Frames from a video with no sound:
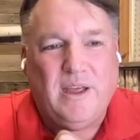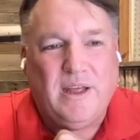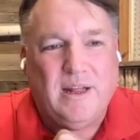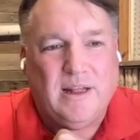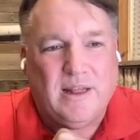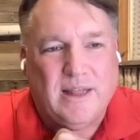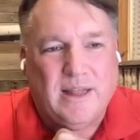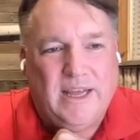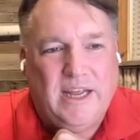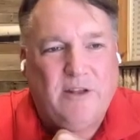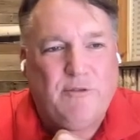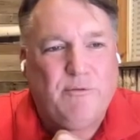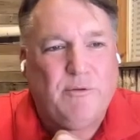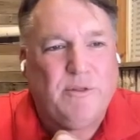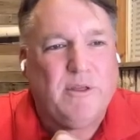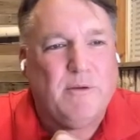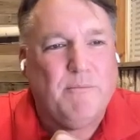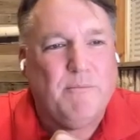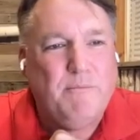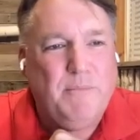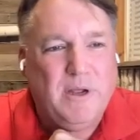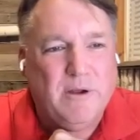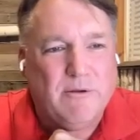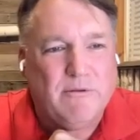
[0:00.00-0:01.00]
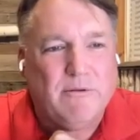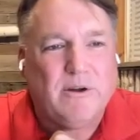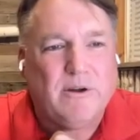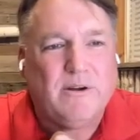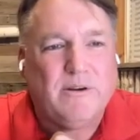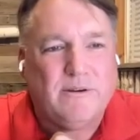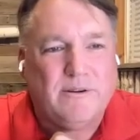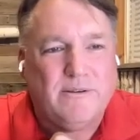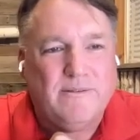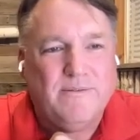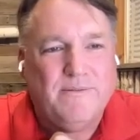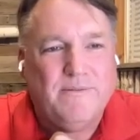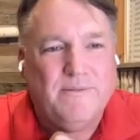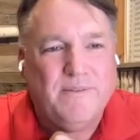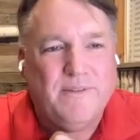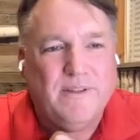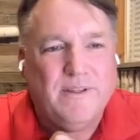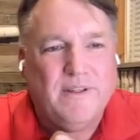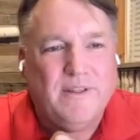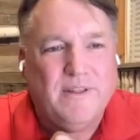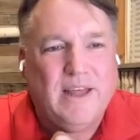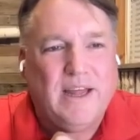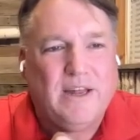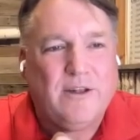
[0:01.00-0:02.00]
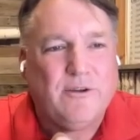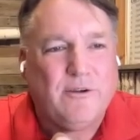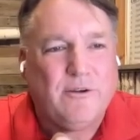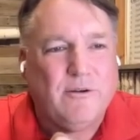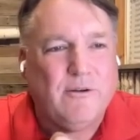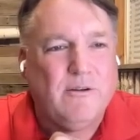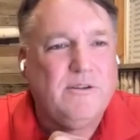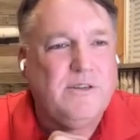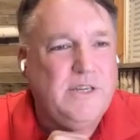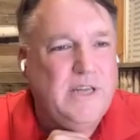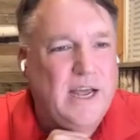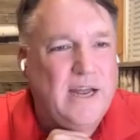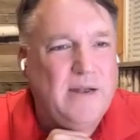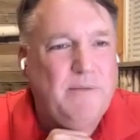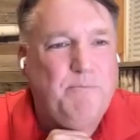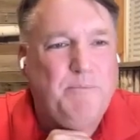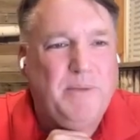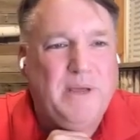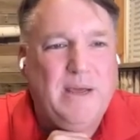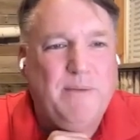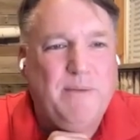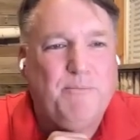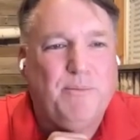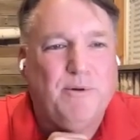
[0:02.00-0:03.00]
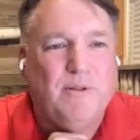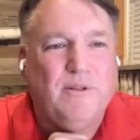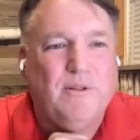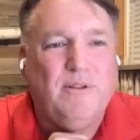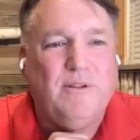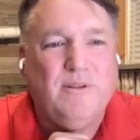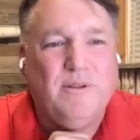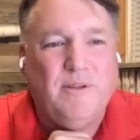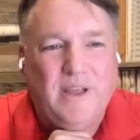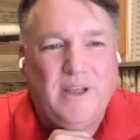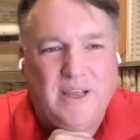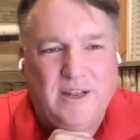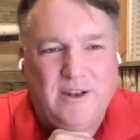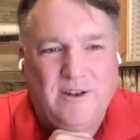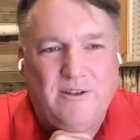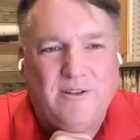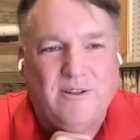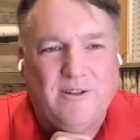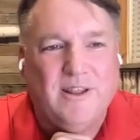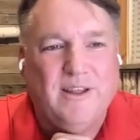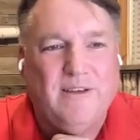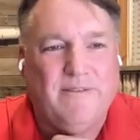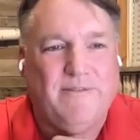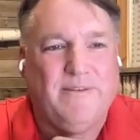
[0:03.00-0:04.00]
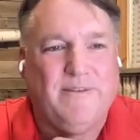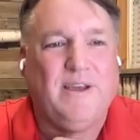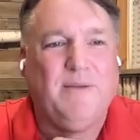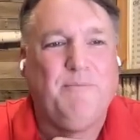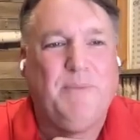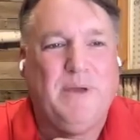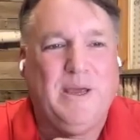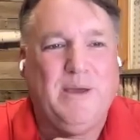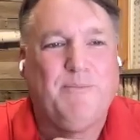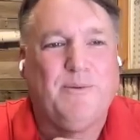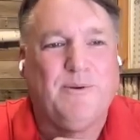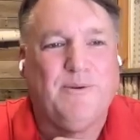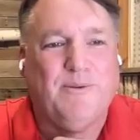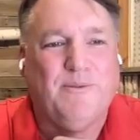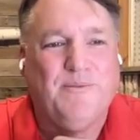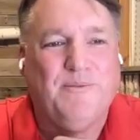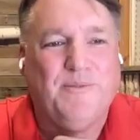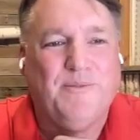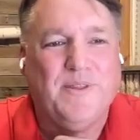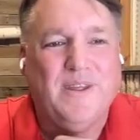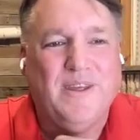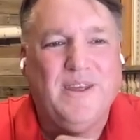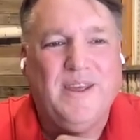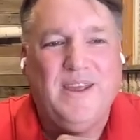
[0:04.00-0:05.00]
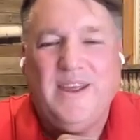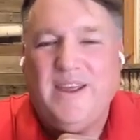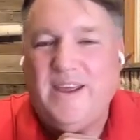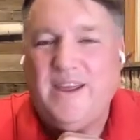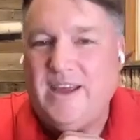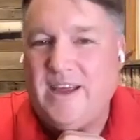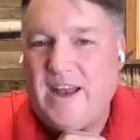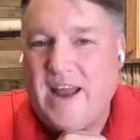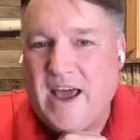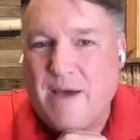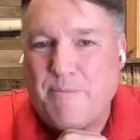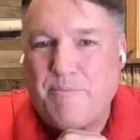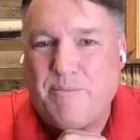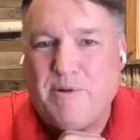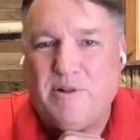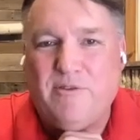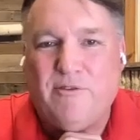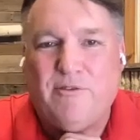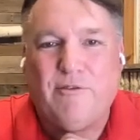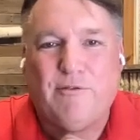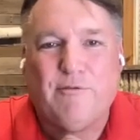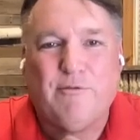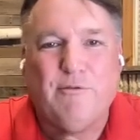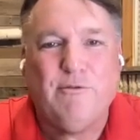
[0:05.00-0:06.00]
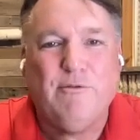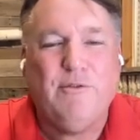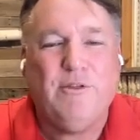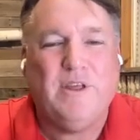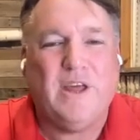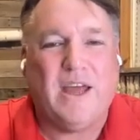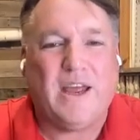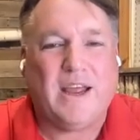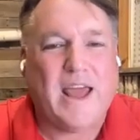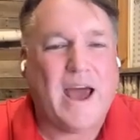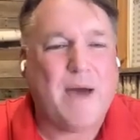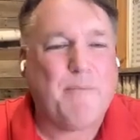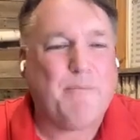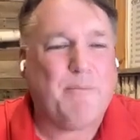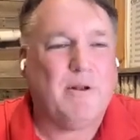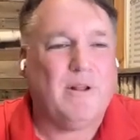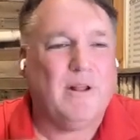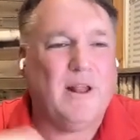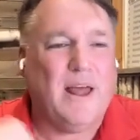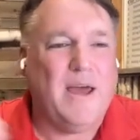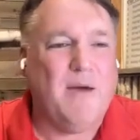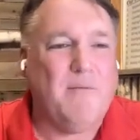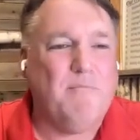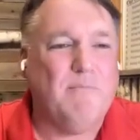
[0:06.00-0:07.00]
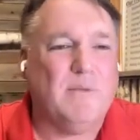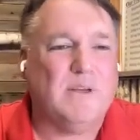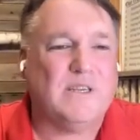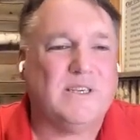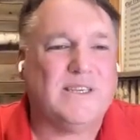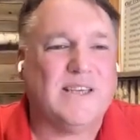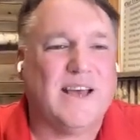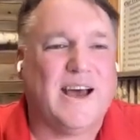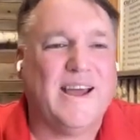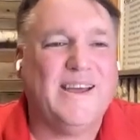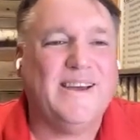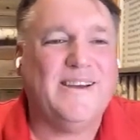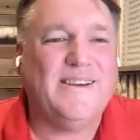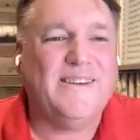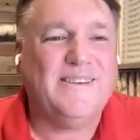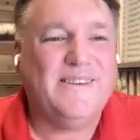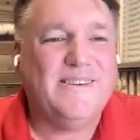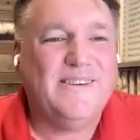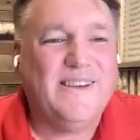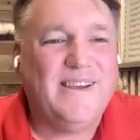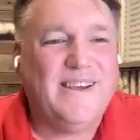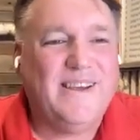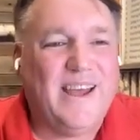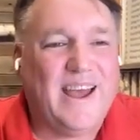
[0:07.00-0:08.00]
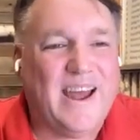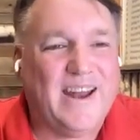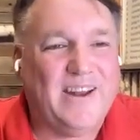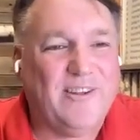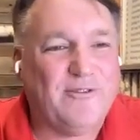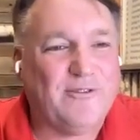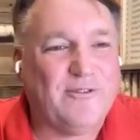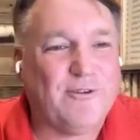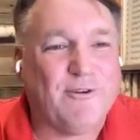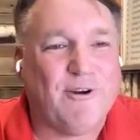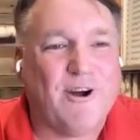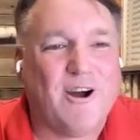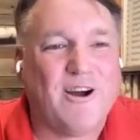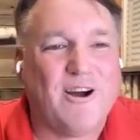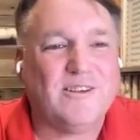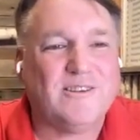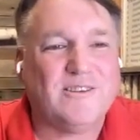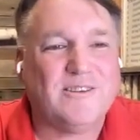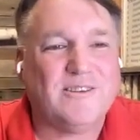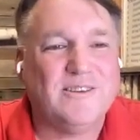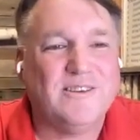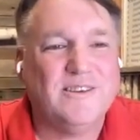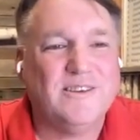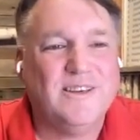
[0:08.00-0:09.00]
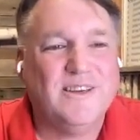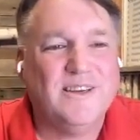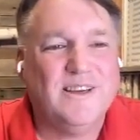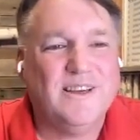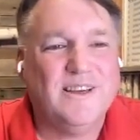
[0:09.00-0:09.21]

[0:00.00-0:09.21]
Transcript: It leads with a miracle that turns dead people into living people. It happens through the capital M Messiah at his cross,